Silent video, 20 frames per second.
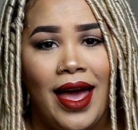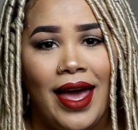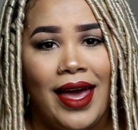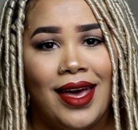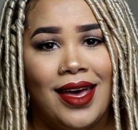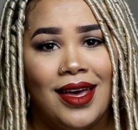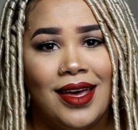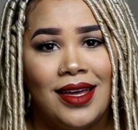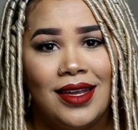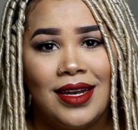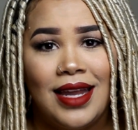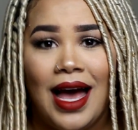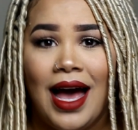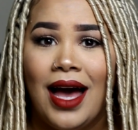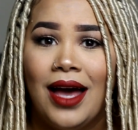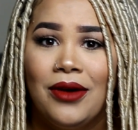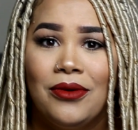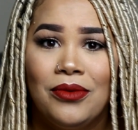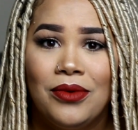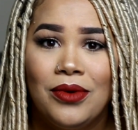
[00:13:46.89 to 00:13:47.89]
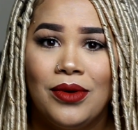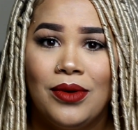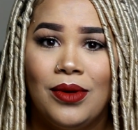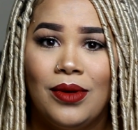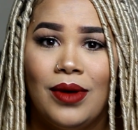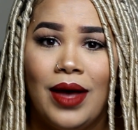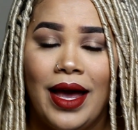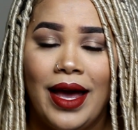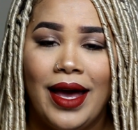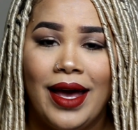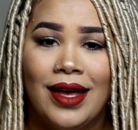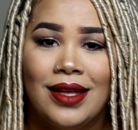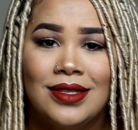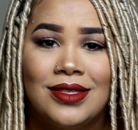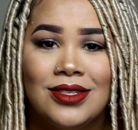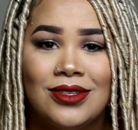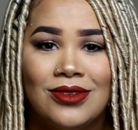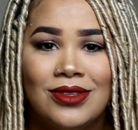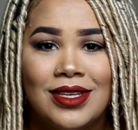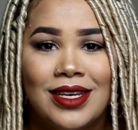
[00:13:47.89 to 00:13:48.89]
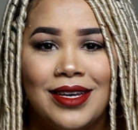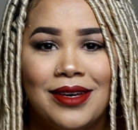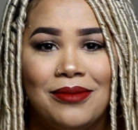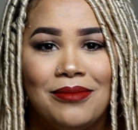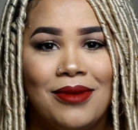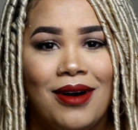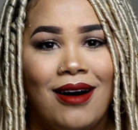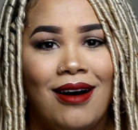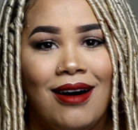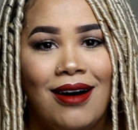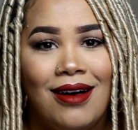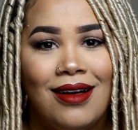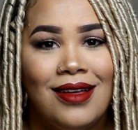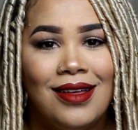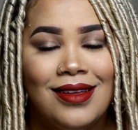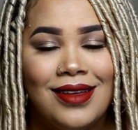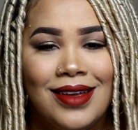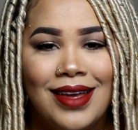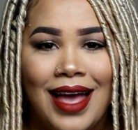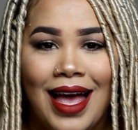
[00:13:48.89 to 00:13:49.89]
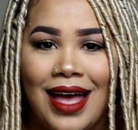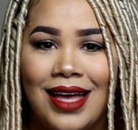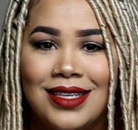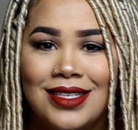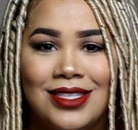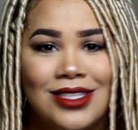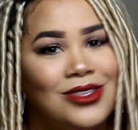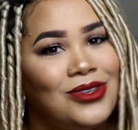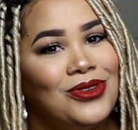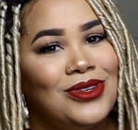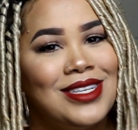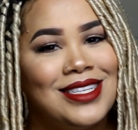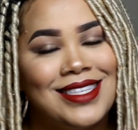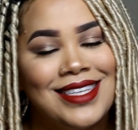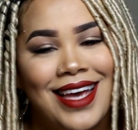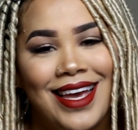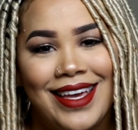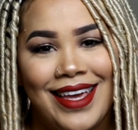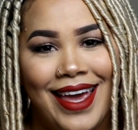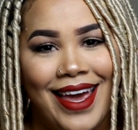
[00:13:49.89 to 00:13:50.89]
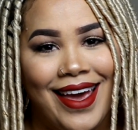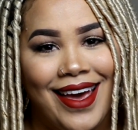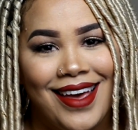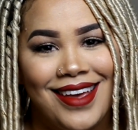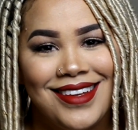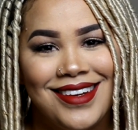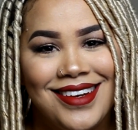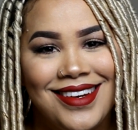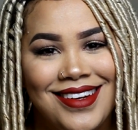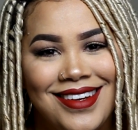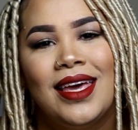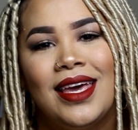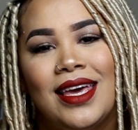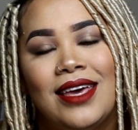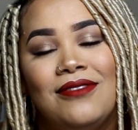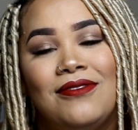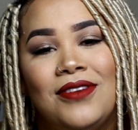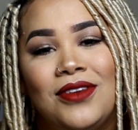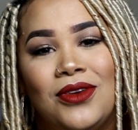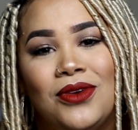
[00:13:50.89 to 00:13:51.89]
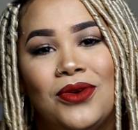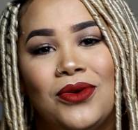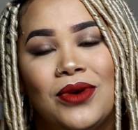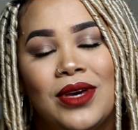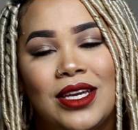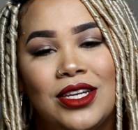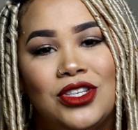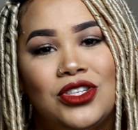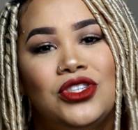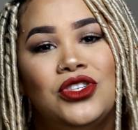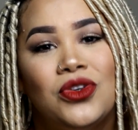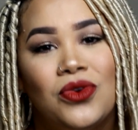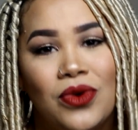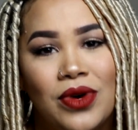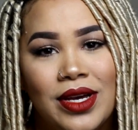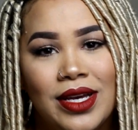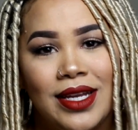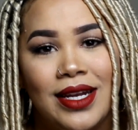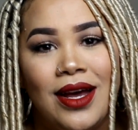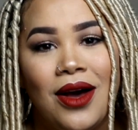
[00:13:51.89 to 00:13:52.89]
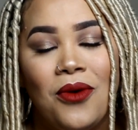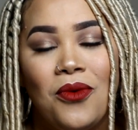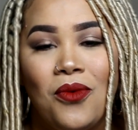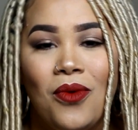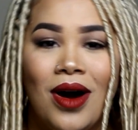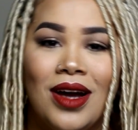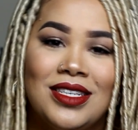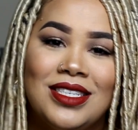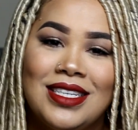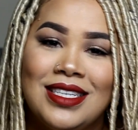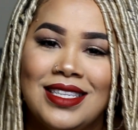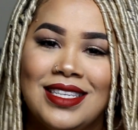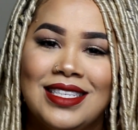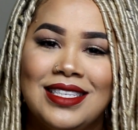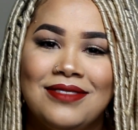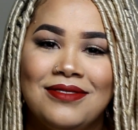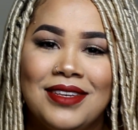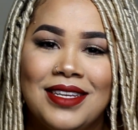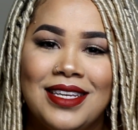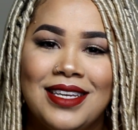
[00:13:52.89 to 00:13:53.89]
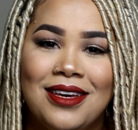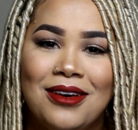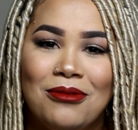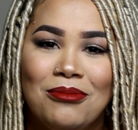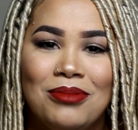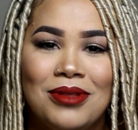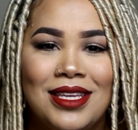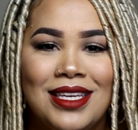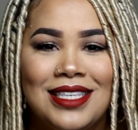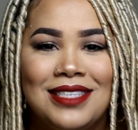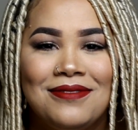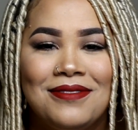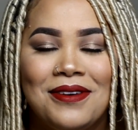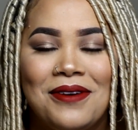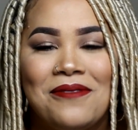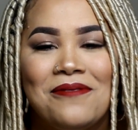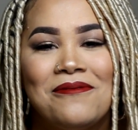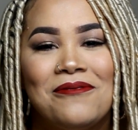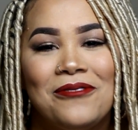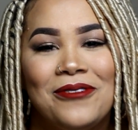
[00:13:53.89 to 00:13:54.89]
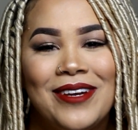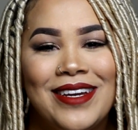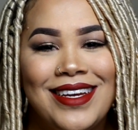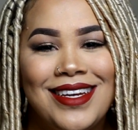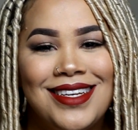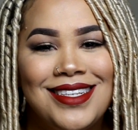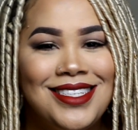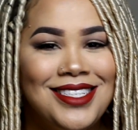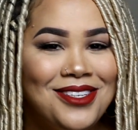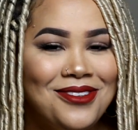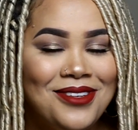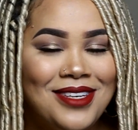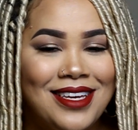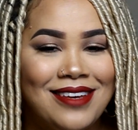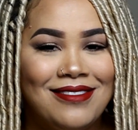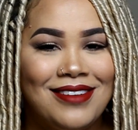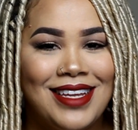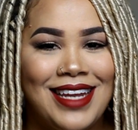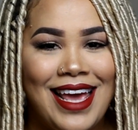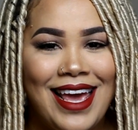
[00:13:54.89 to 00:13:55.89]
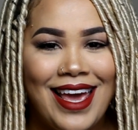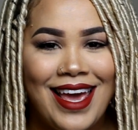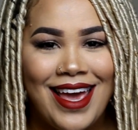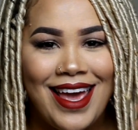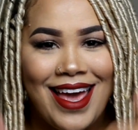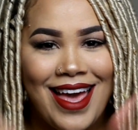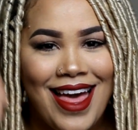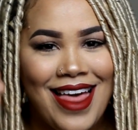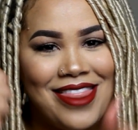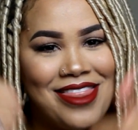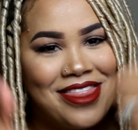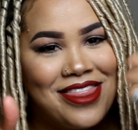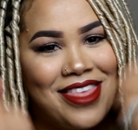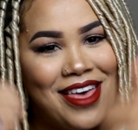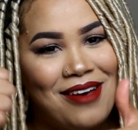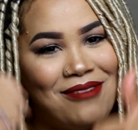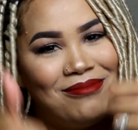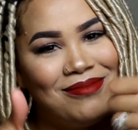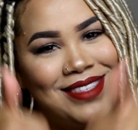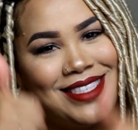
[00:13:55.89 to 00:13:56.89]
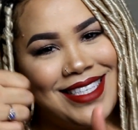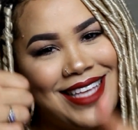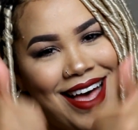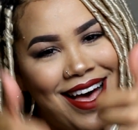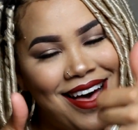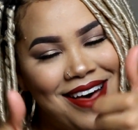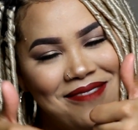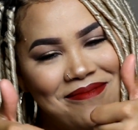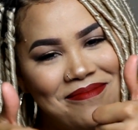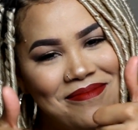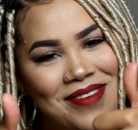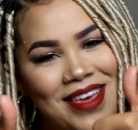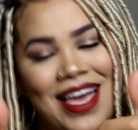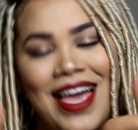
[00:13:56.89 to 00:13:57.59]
and I will answer them all as soon as I can. If you enjoyed watching this video, please feel free to give it a thumbs up.